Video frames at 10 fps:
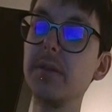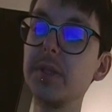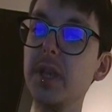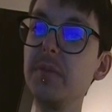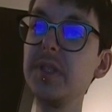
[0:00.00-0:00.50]

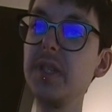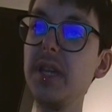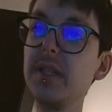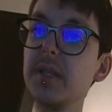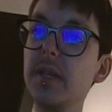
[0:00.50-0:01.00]
some
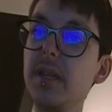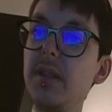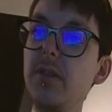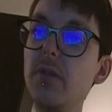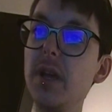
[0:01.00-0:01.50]
states in
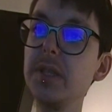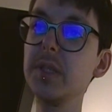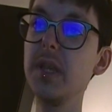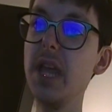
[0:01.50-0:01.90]
the US